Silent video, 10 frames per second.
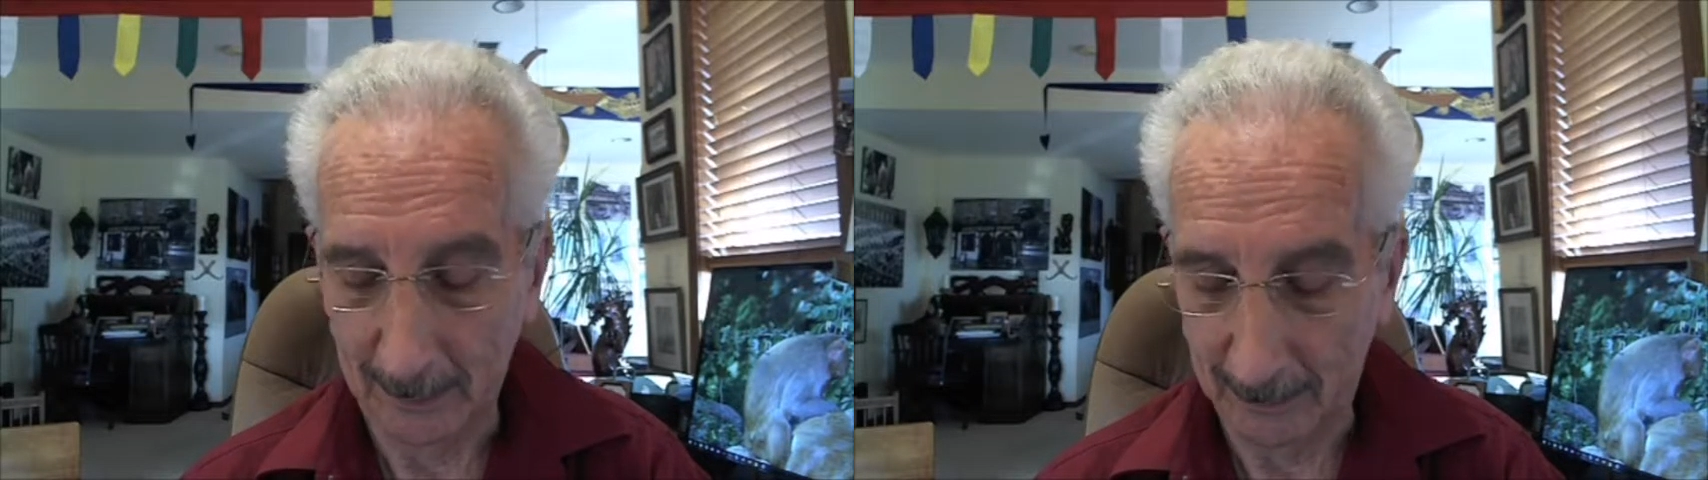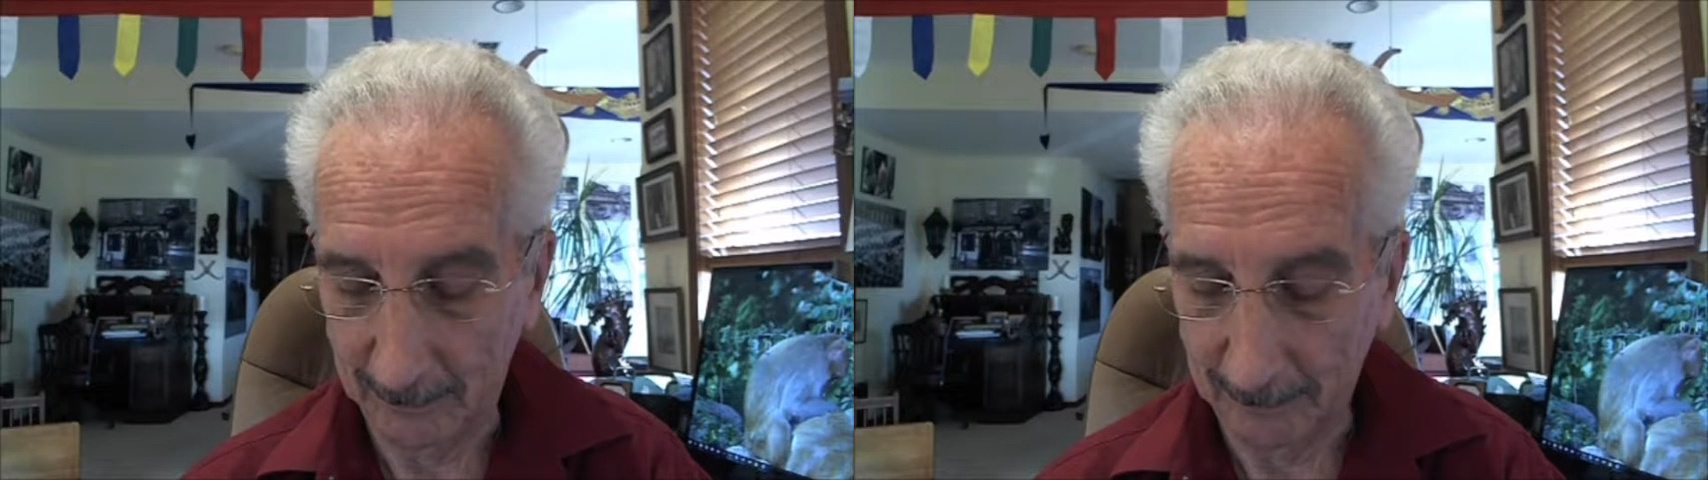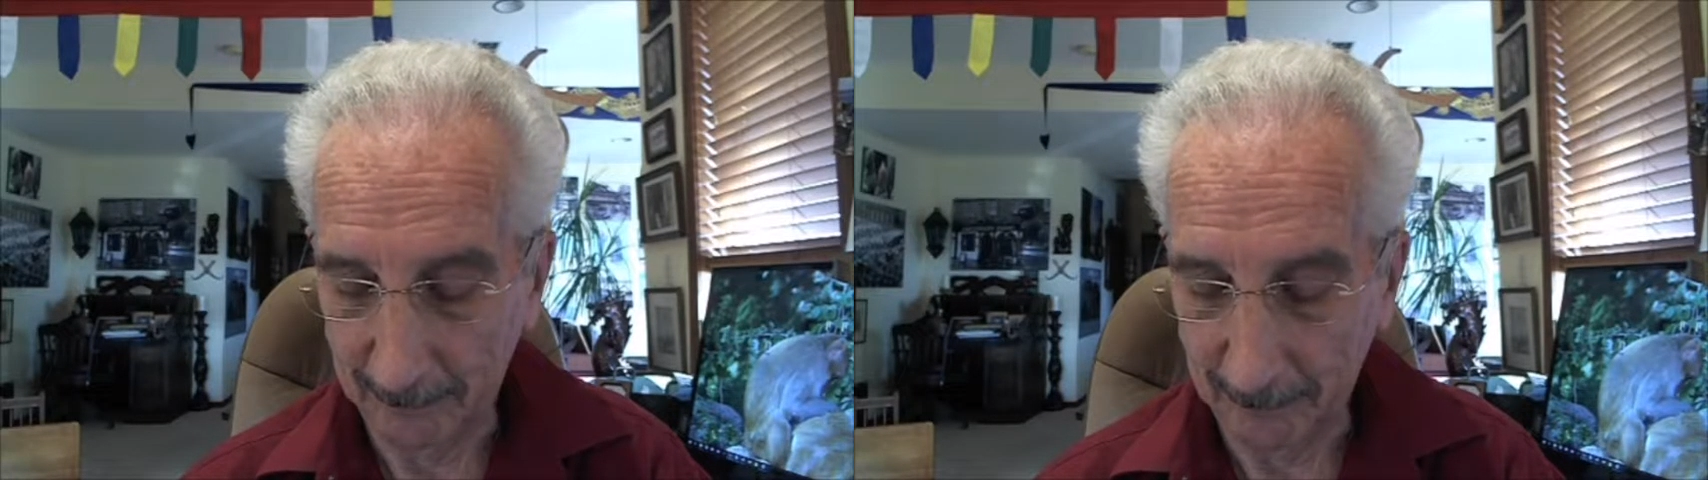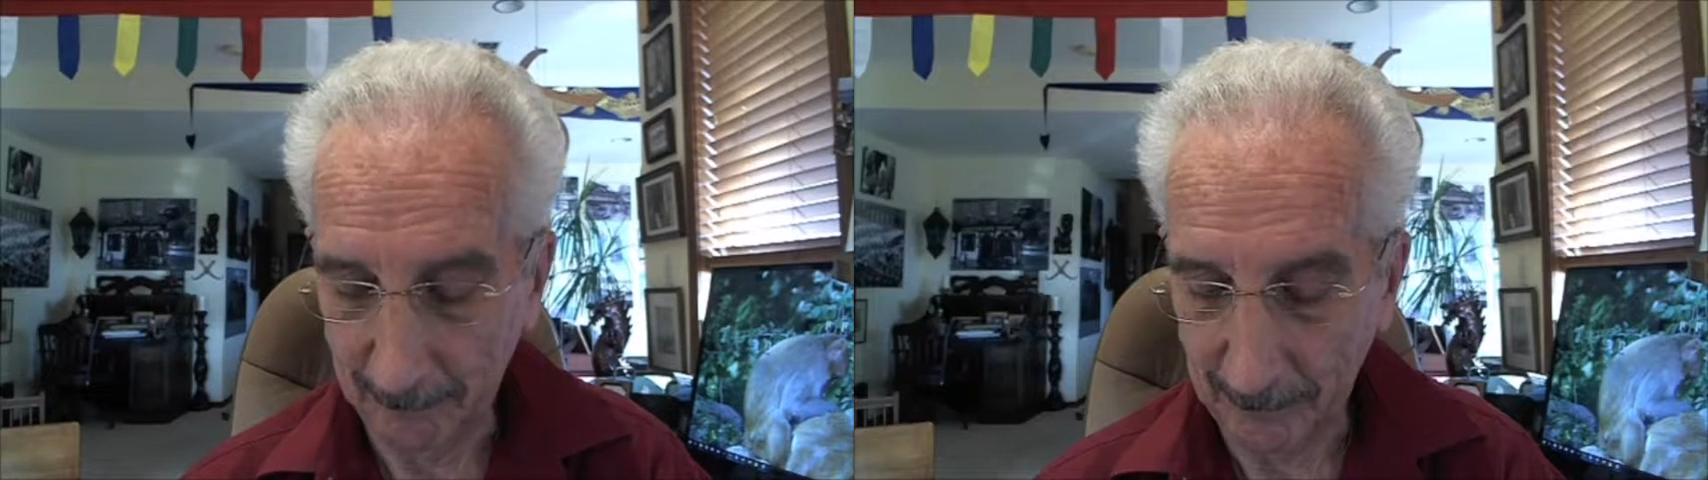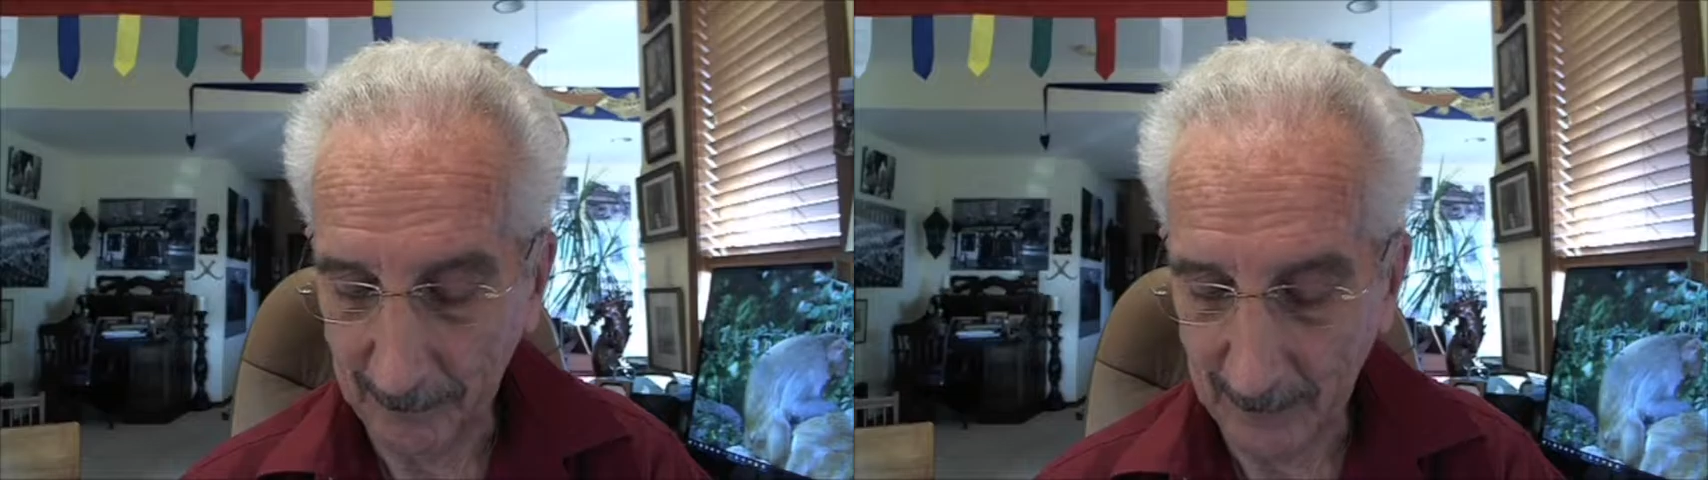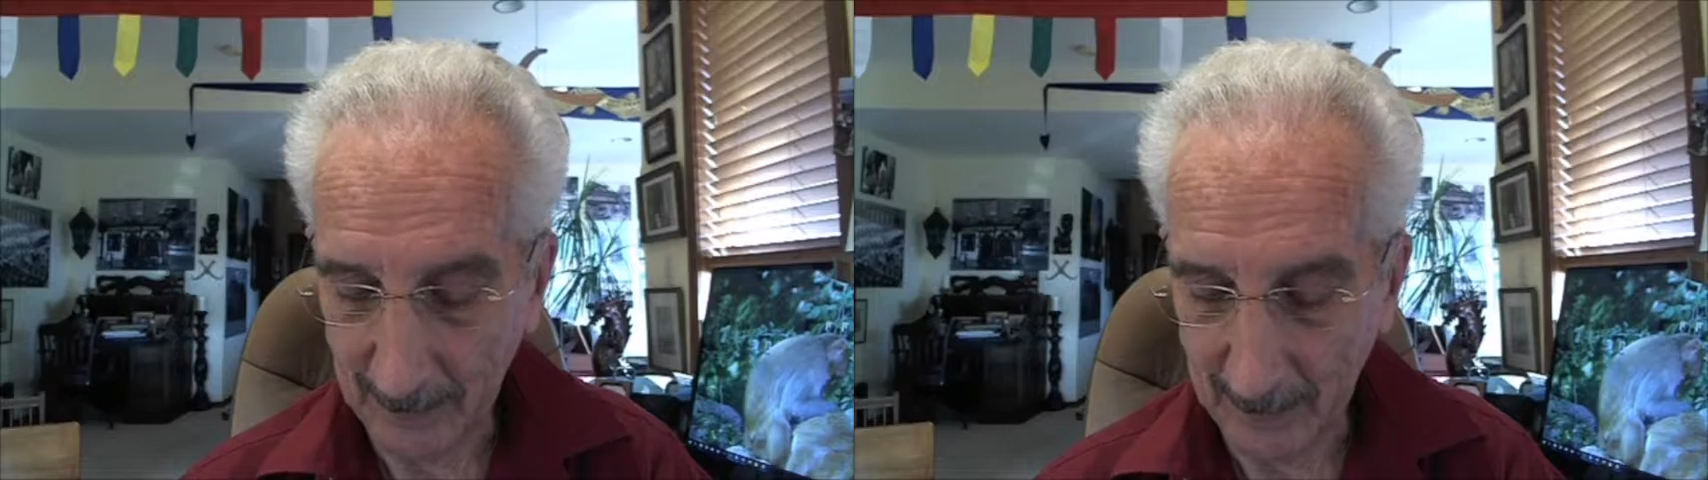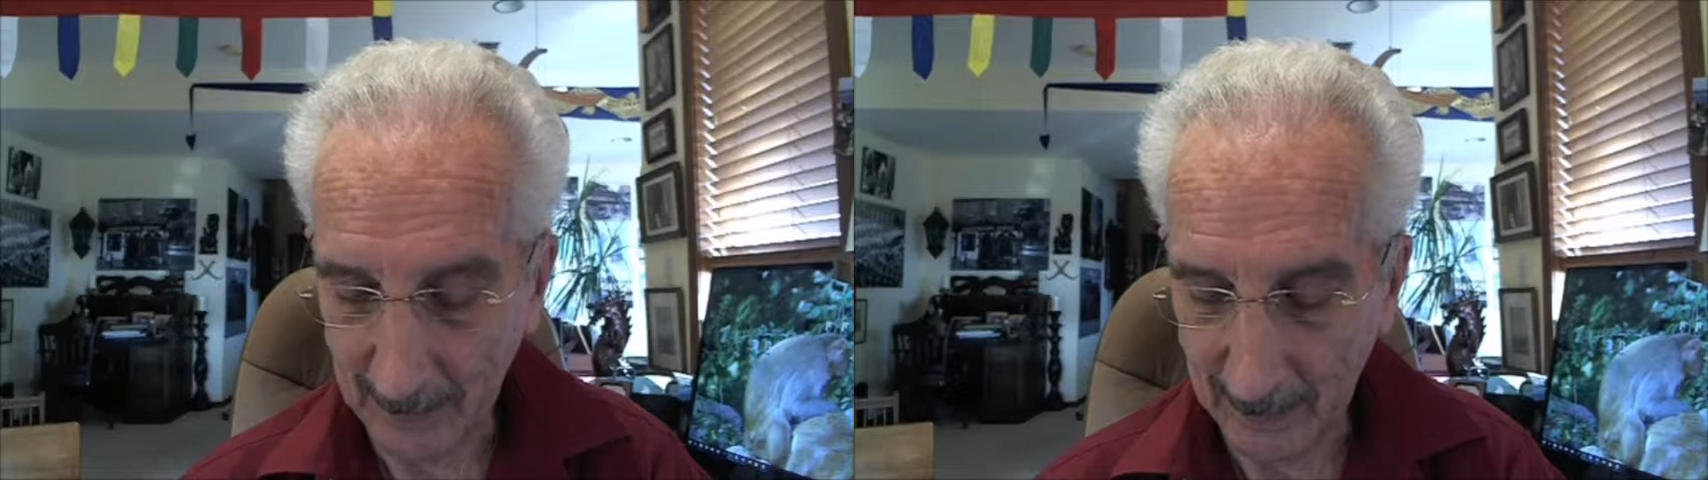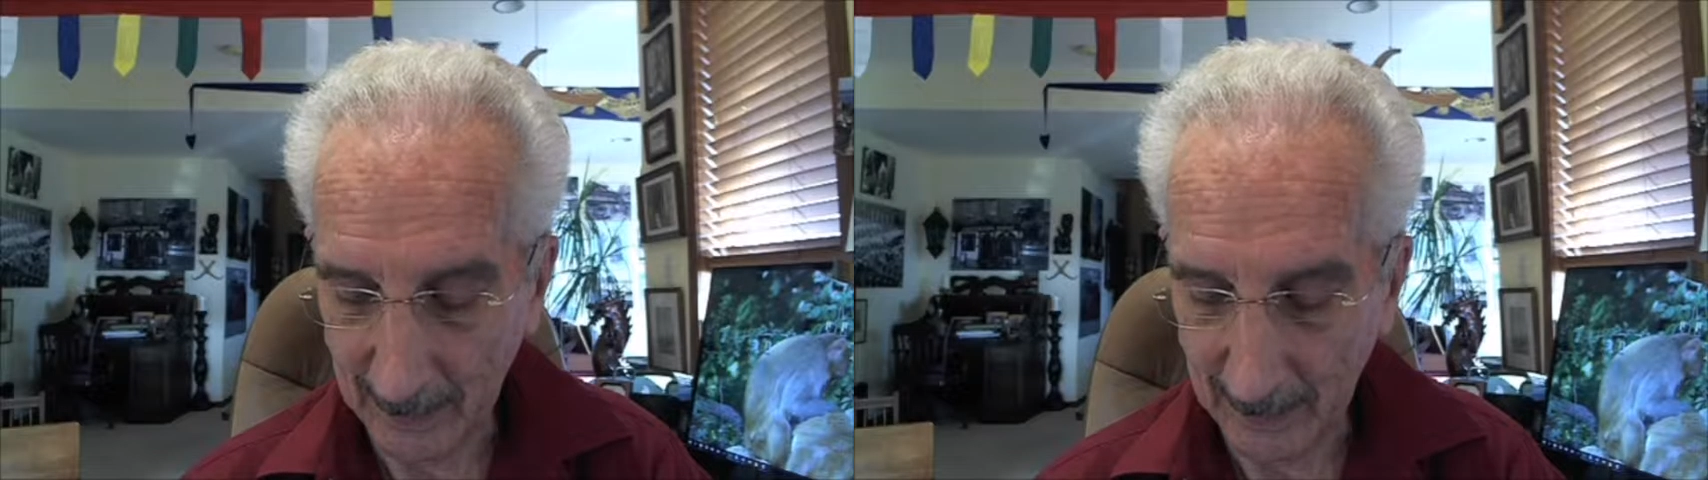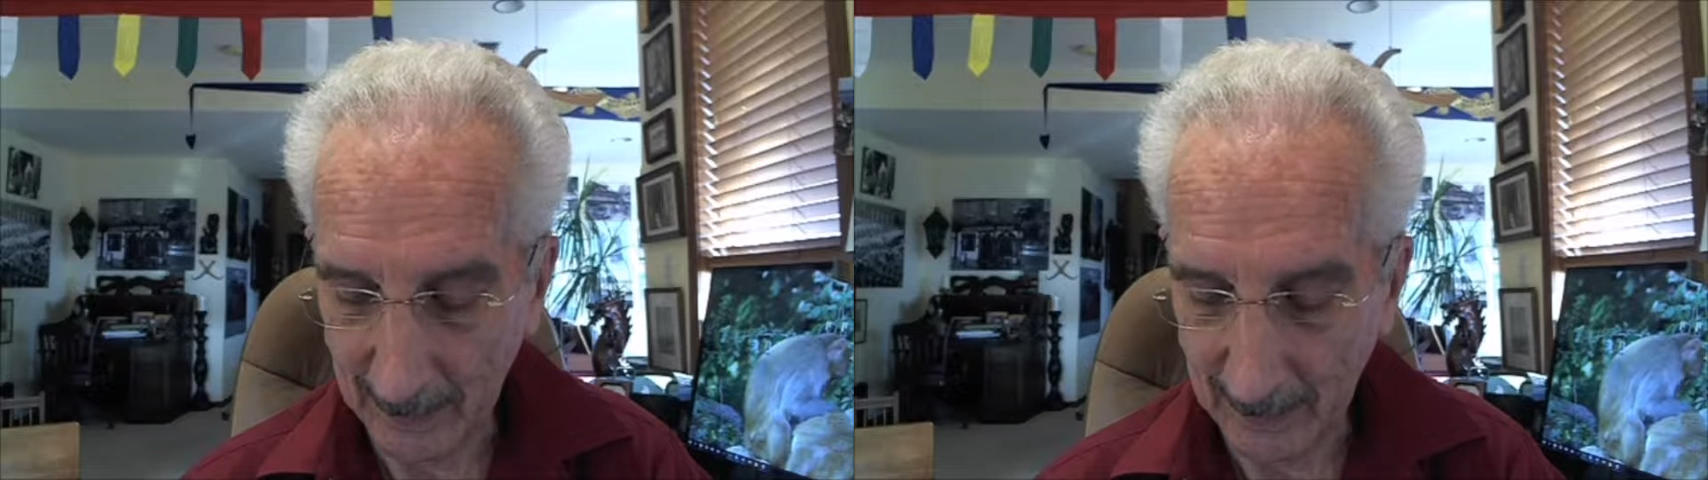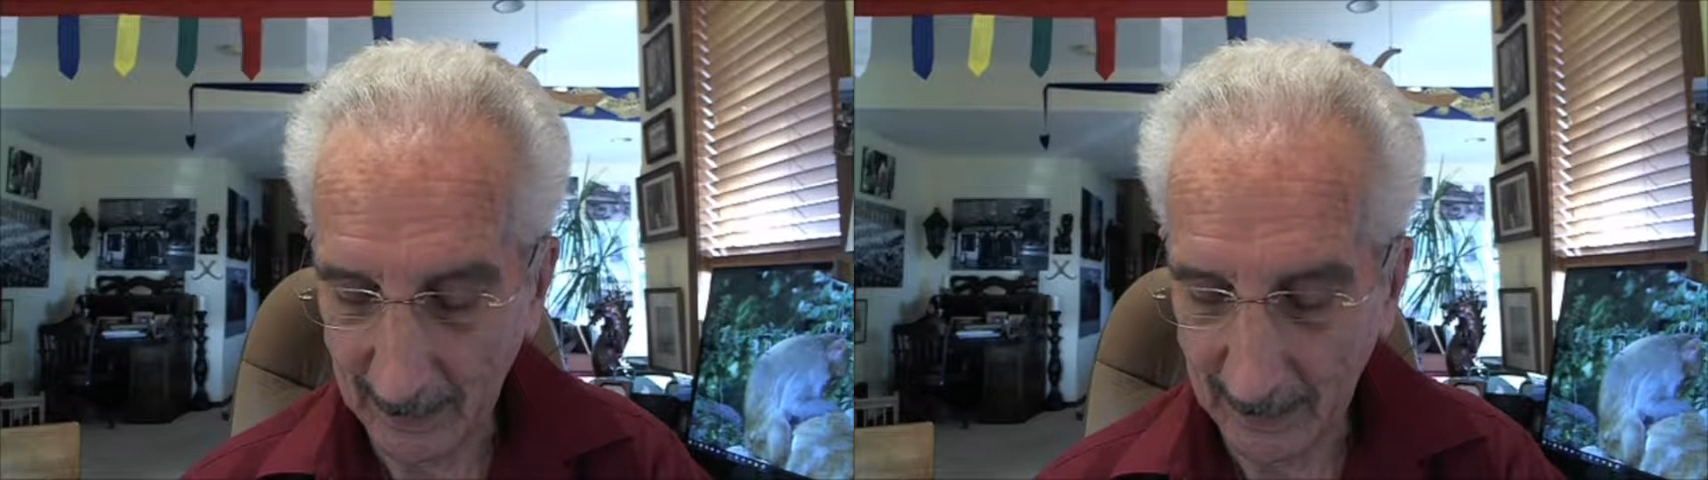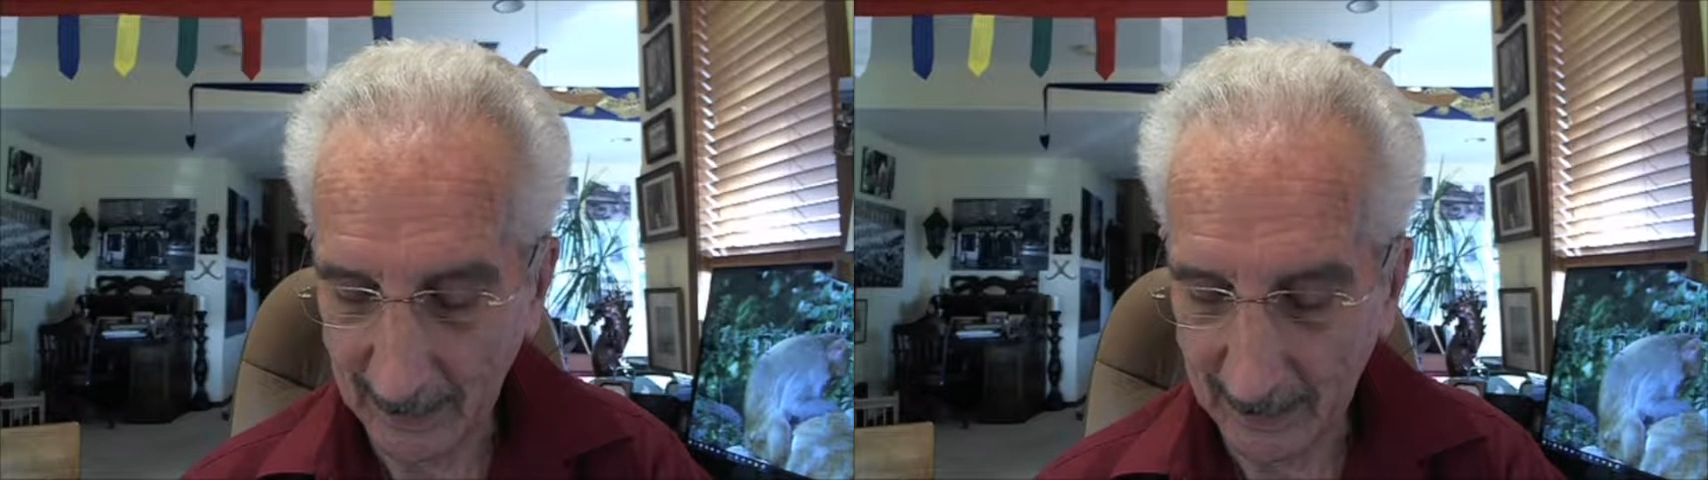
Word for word: Um, and